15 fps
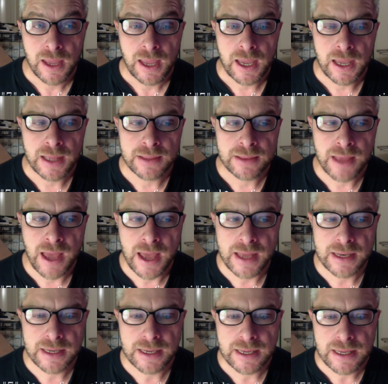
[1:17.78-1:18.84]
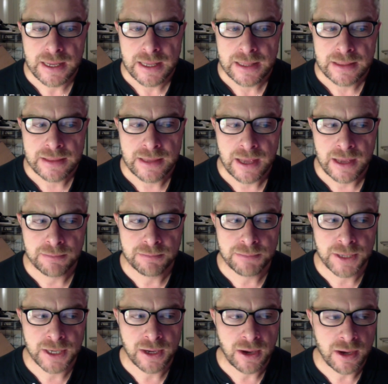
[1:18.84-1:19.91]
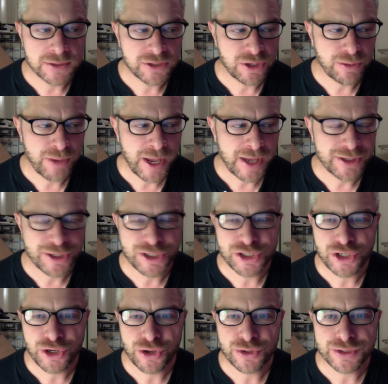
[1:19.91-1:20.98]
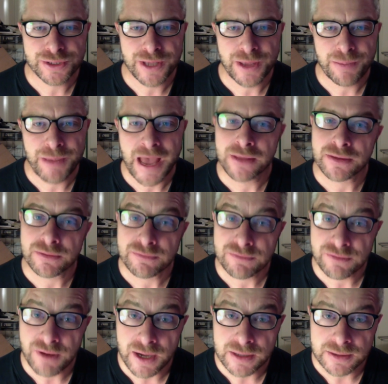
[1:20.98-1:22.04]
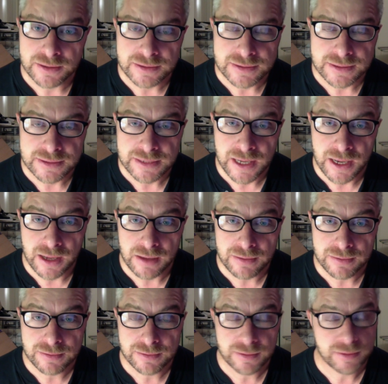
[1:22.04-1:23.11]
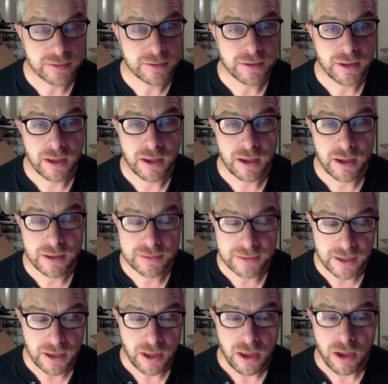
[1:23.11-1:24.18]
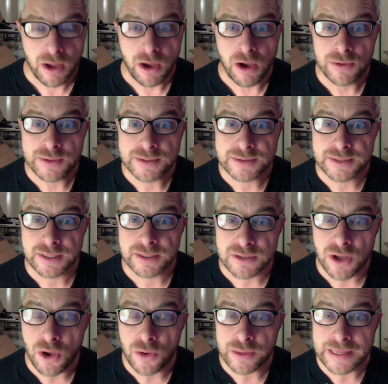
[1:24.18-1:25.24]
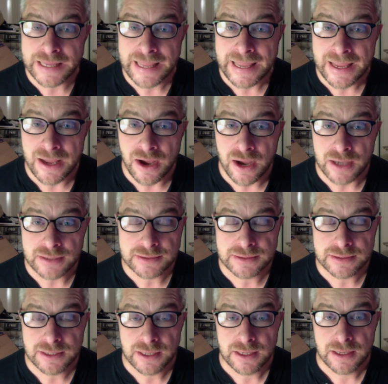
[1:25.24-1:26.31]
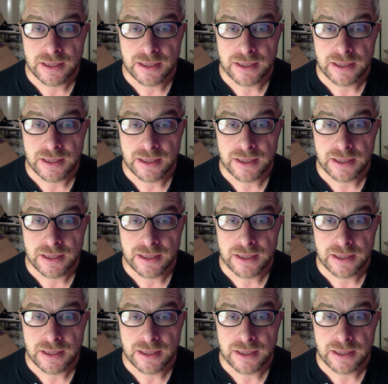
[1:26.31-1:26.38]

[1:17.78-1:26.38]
and that then because humanity chose a path of violence and death, that all the sickness, all the chaos